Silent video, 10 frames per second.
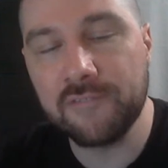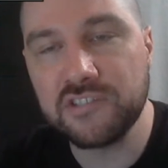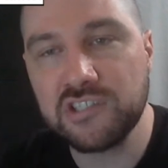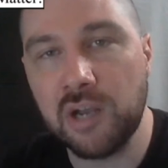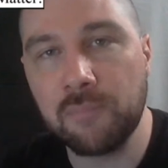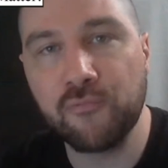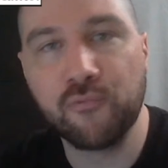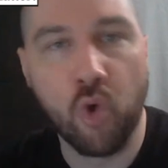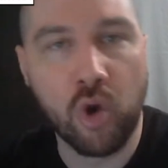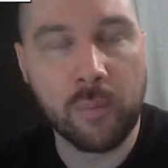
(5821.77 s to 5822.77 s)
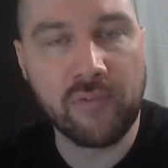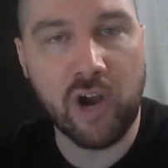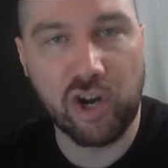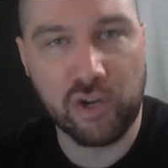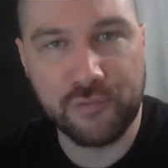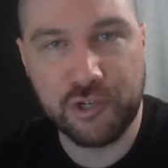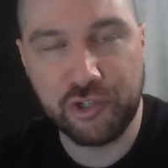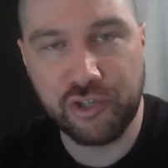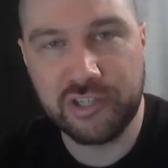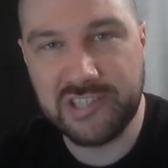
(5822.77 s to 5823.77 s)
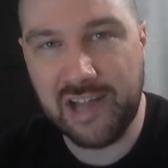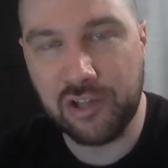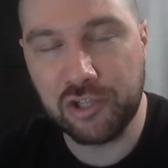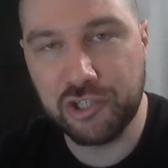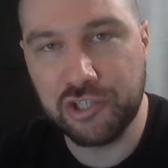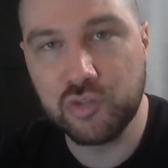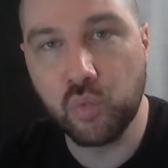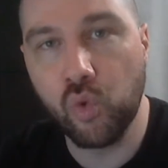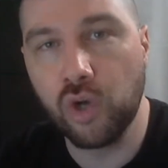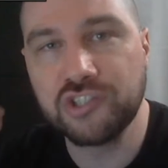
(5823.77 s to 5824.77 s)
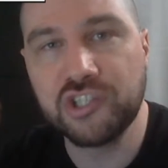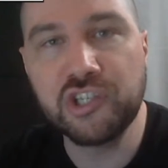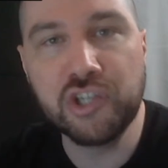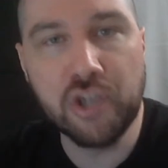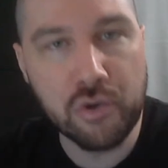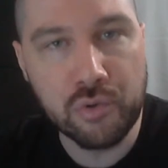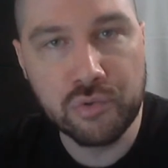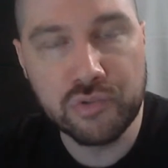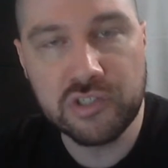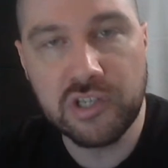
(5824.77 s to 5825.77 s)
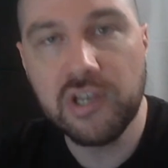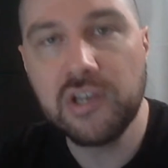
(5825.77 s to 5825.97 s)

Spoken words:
some form of artificial intelligence was used